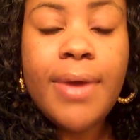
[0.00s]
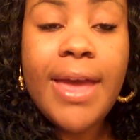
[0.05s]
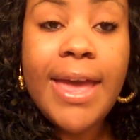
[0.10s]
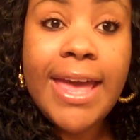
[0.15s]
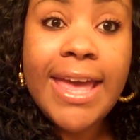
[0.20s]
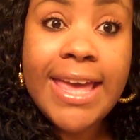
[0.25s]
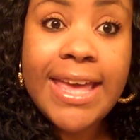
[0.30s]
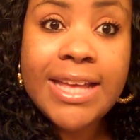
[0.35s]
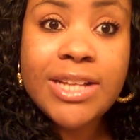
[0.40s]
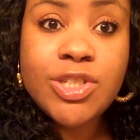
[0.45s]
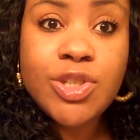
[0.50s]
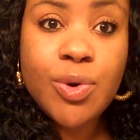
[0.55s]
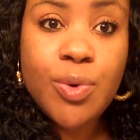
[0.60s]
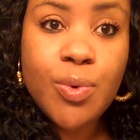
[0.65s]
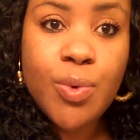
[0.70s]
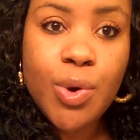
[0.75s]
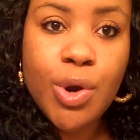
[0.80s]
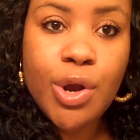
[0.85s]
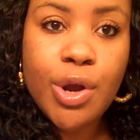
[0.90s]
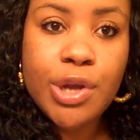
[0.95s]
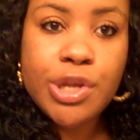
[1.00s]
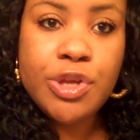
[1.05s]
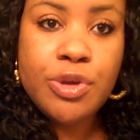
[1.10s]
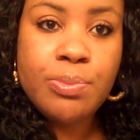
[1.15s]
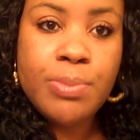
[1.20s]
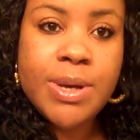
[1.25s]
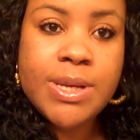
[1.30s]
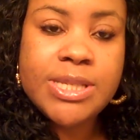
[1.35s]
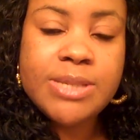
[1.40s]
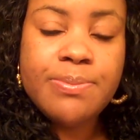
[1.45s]
and or you
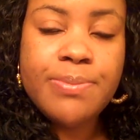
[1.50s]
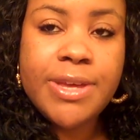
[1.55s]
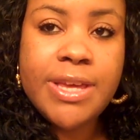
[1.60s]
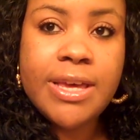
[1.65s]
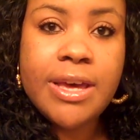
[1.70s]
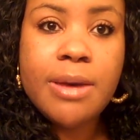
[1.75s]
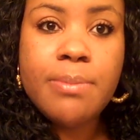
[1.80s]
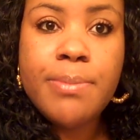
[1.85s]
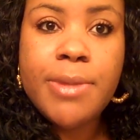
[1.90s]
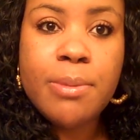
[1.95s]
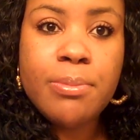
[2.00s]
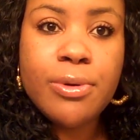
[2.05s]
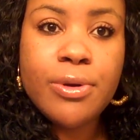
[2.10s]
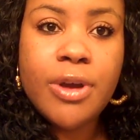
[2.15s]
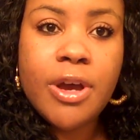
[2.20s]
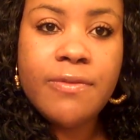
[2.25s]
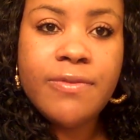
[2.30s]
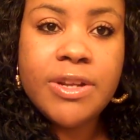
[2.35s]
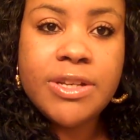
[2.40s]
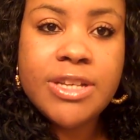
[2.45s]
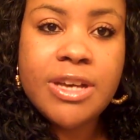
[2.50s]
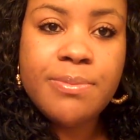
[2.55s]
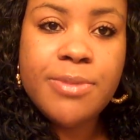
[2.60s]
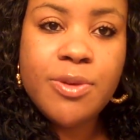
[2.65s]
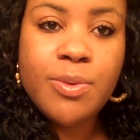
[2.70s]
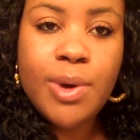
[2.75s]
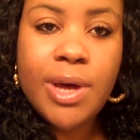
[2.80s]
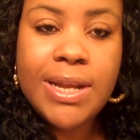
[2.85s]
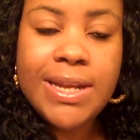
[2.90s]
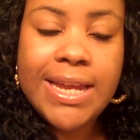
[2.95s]
must be a member of the
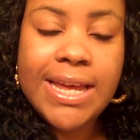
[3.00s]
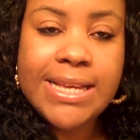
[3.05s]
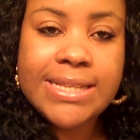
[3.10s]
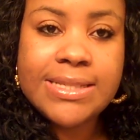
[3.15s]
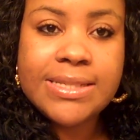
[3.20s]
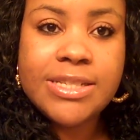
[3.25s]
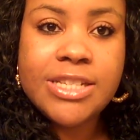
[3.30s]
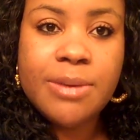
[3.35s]
WLS